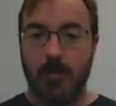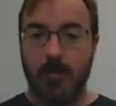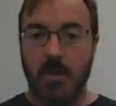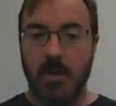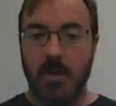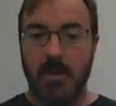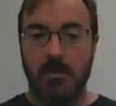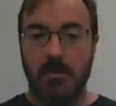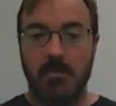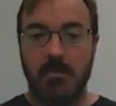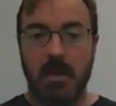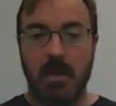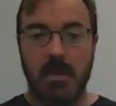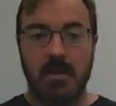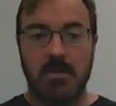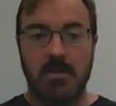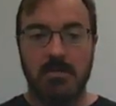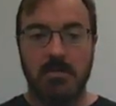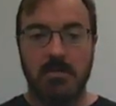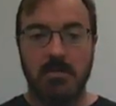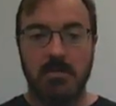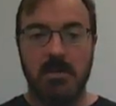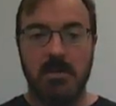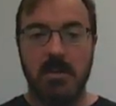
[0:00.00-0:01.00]
Okay.
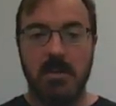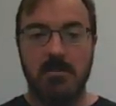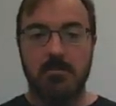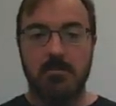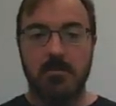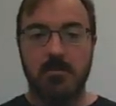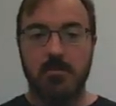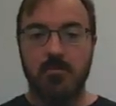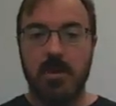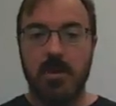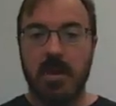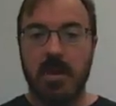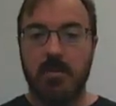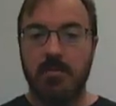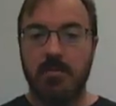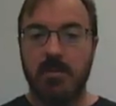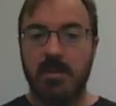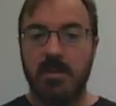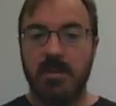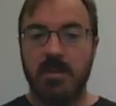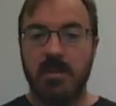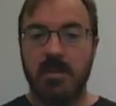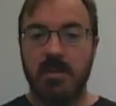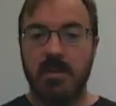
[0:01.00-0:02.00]
So these were
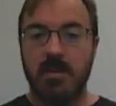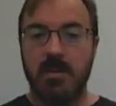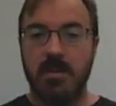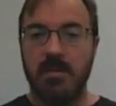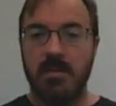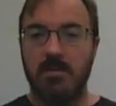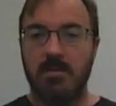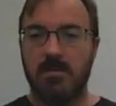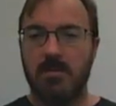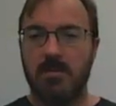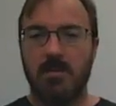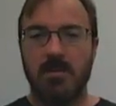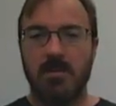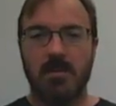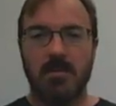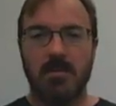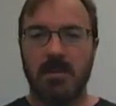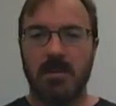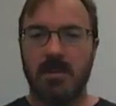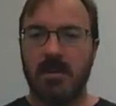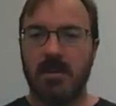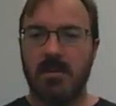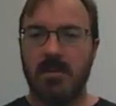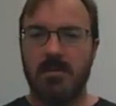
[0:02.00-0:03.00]
rounded or,
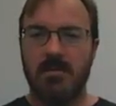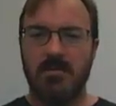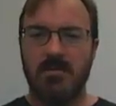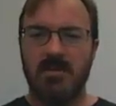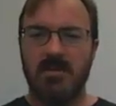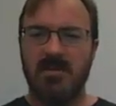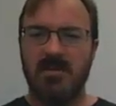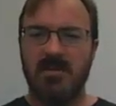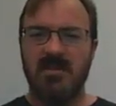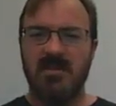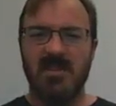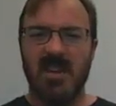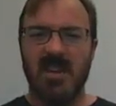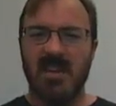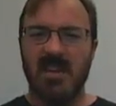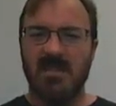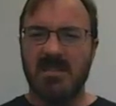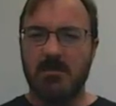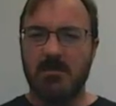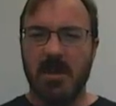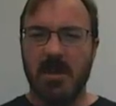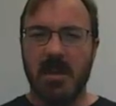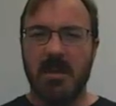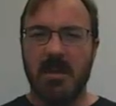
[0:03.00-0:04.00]
just
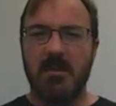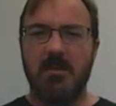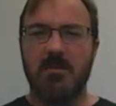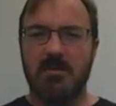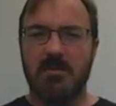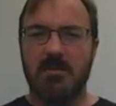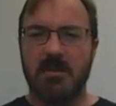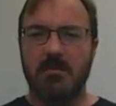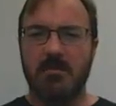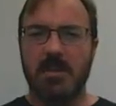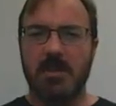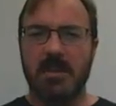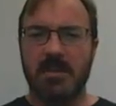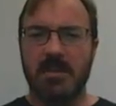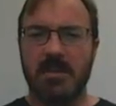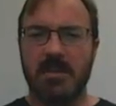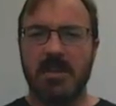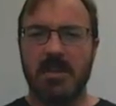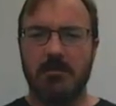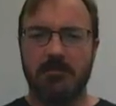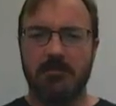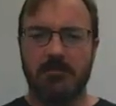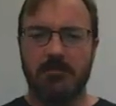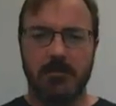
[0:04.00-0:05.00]
estimated or something like
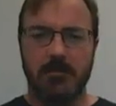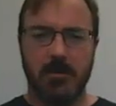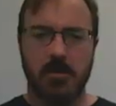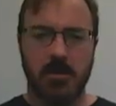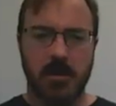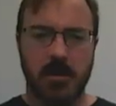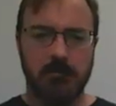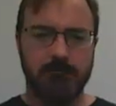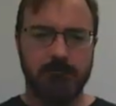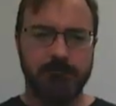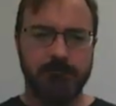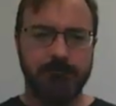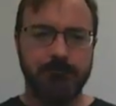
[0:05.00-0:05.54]
that. Okay.